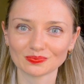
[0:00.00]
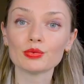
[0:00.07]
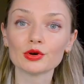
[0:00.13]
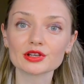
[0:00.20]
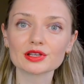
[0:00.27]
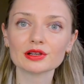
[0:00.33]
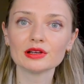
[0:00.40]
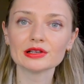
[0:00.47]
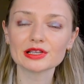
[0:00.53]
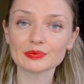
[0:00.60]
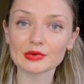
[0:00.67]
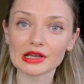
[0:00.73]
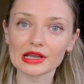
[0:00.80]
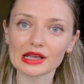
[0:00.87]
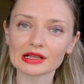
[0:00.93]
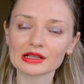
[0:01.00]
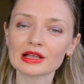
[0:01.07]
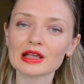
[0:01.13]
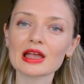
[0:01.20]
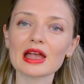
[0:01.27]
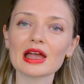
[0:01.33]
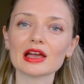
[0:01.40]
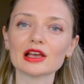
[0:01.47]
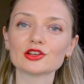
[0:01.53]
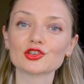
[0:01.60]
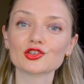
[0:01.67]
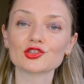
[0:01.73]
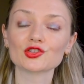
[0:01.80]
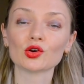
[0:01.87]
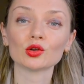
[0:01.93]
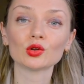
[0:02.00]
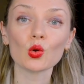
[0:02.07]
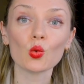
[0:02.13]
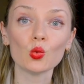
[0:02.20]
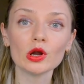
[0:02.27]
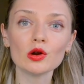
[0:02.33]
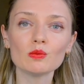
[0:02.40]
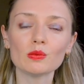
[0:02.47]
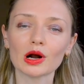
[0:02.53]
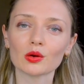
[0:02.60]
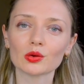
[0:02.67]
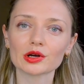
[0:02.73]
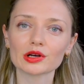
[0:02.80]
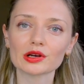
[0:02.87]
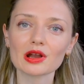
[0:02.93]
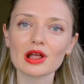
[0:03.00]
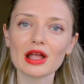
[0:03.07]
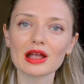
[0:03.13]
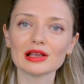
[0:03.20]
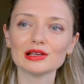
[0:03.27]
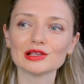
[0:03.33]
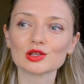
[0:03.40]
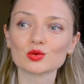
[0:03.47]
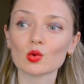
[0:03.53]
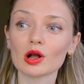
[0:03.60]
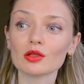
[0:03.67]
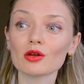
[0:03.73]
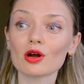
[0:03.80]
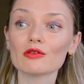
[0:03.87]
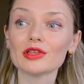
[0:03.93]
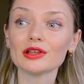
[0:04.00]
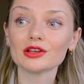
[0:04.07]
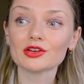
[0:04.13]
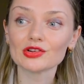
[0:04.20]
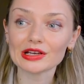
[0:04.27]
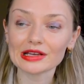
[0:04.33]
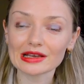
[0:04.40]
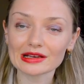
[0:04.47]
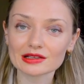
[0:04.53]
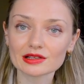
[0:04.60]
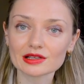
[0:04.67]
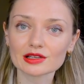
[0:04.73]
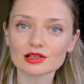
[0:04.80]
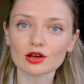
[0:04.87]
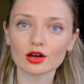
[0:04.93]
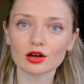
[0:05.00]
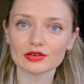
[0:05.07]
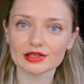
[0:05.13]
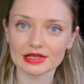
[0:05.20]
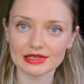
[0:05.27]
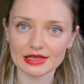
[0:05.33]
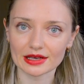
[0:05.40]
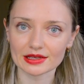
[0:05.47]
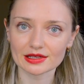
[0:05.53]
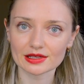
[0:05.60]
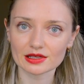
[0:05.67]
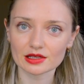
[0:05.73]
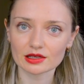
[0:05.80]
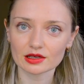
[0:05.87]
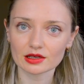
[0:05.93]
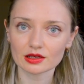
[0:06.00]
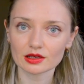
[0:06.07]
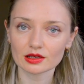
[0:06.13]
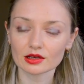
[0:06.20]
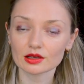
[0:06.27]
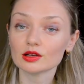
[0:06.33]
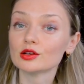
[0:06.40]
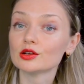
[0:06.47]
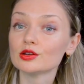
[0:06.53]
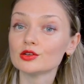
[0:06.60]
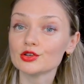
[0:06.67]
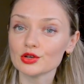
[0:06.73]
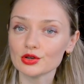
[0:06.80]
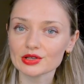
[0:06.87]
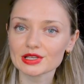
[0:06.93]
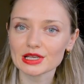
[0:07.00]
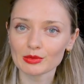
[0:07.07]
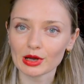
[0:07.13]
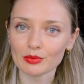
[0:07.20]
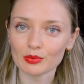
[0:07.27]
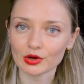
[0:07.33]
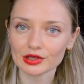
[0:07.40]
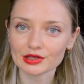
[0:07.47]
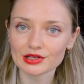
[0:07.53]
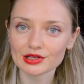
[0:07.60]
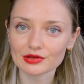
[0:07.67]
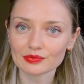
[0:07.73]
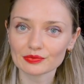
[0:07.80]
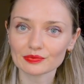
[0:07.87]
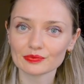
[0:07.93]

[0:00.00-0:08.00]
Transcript: Personally speaking, a strong willpower is one of the ingredients of success. Do you see my point?